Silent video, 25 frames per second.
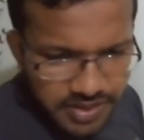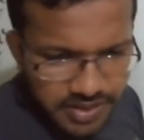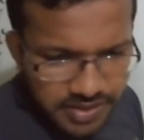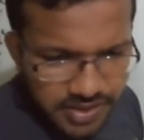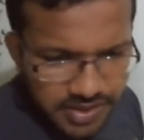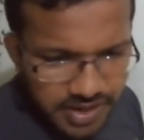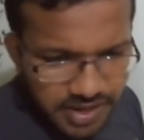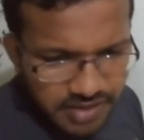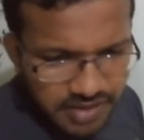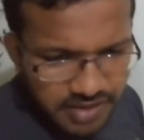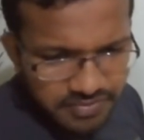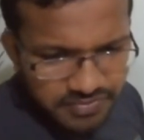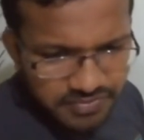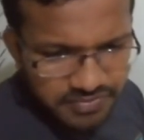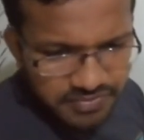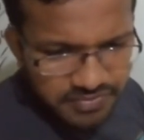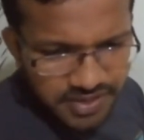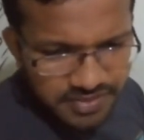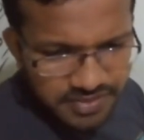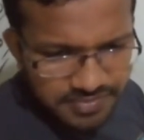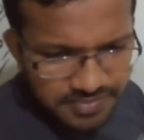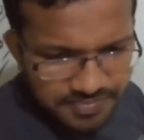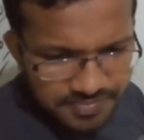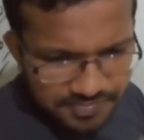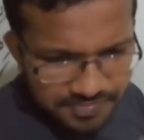graph,
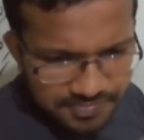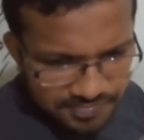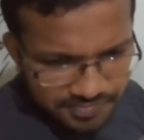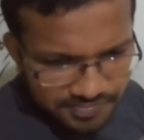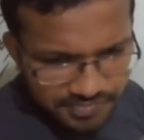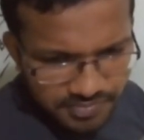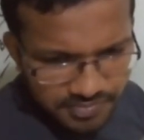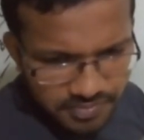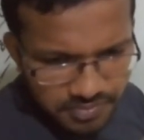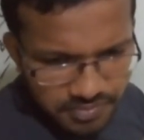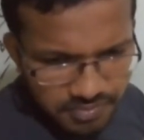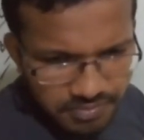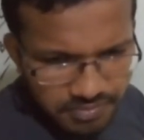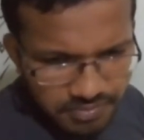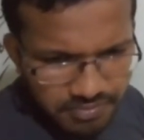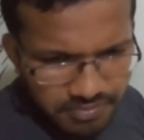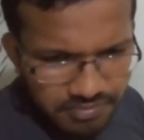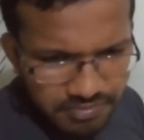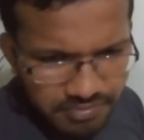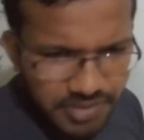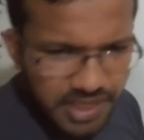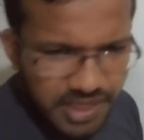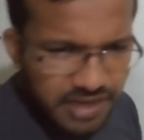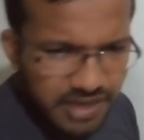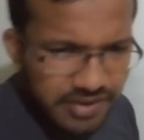then
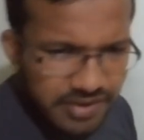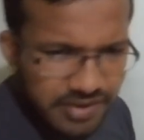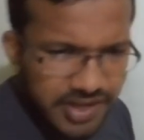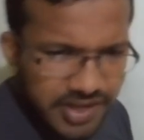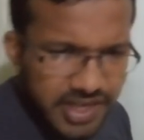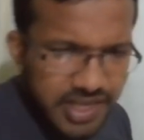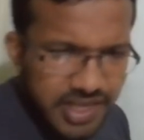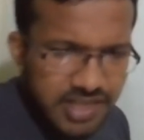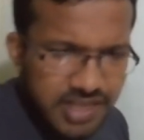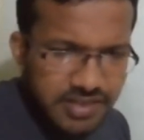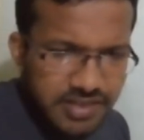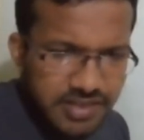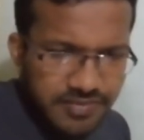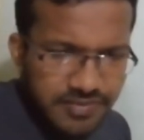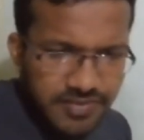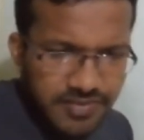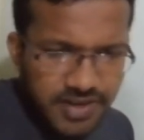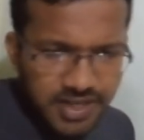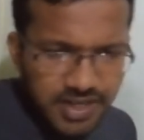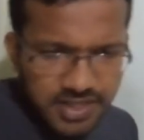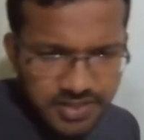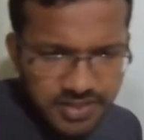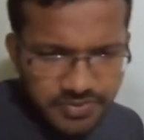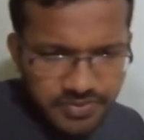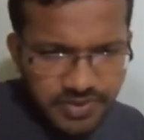peak radiation
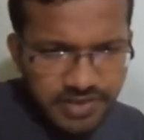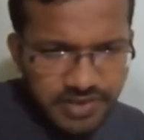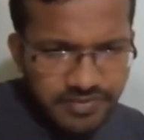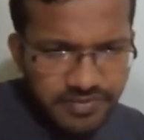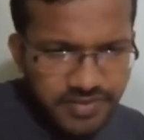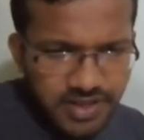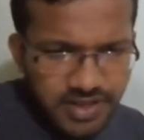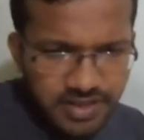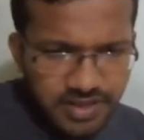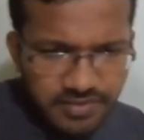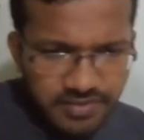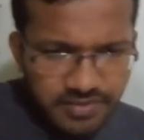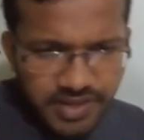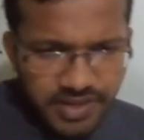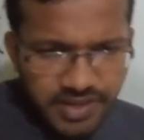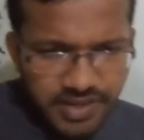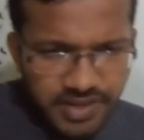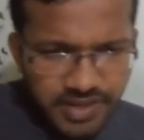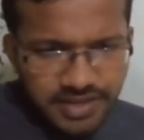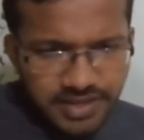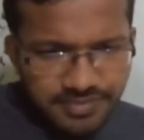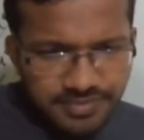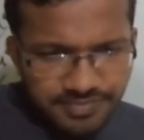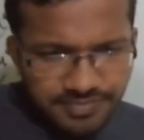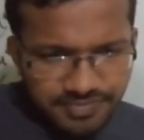flux wavelength, we
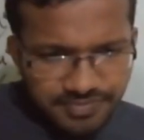can.